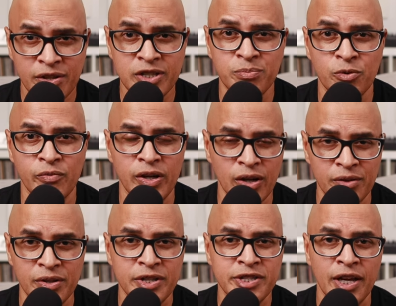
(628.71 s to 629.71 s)
this movie on
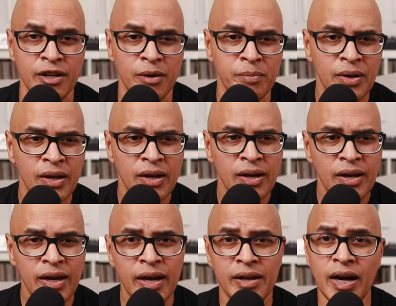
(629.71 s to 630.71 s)
this setup,
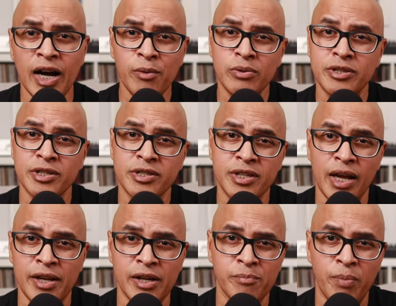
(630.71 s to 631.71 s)
and I was just
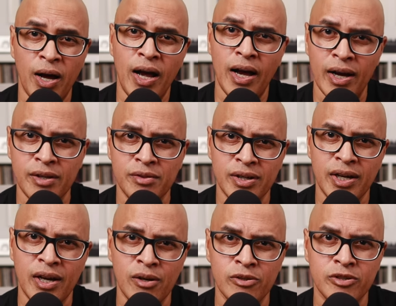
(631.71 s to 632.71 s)
standing behind the
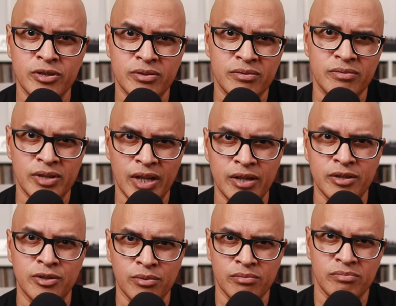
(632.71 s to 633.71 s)
couch, like
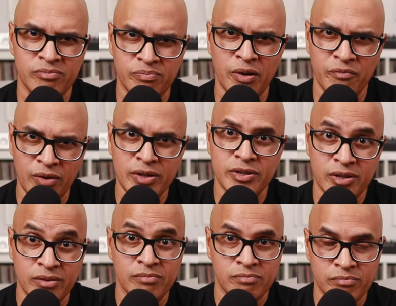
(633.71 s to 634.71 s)
so my friends
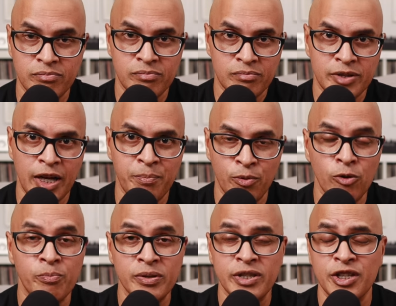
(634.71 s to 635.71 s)
could take pole
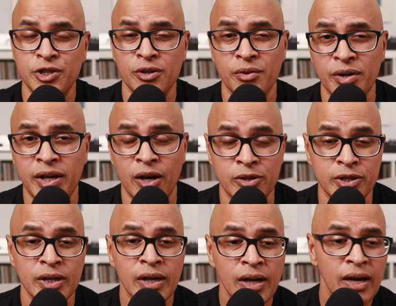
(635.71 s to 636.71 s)
position on the couch.
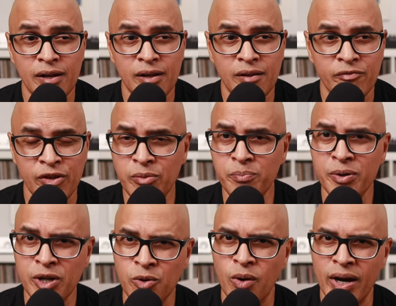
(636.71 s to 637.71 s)
they were
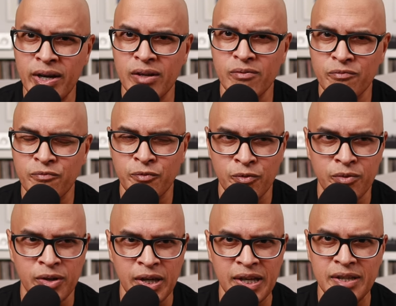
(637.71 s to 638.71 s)
pretty quiet for
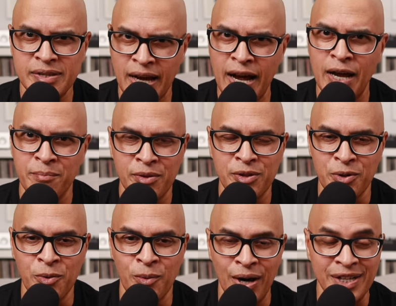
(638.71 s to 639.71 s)
the time that they're
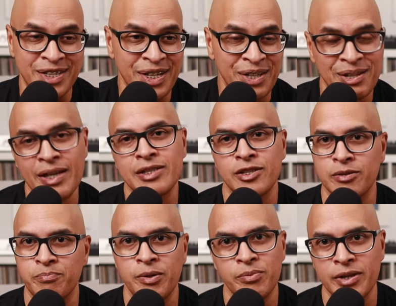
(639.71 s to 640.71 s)
watching, like
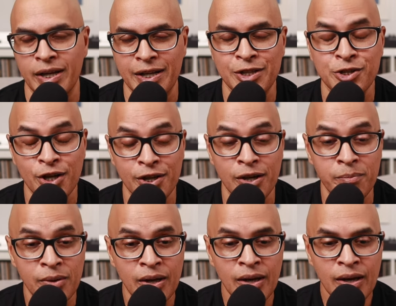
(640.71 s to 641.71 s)
just people getting shot
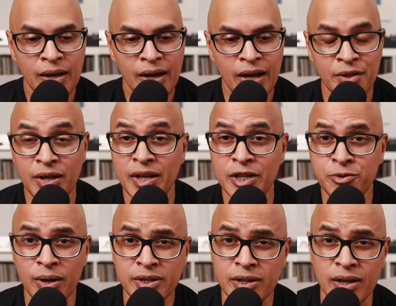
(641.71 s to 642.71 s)
up. And then I
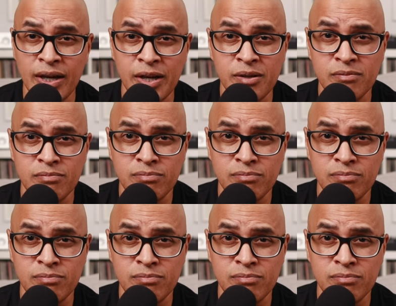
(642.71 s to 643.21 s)
tried to like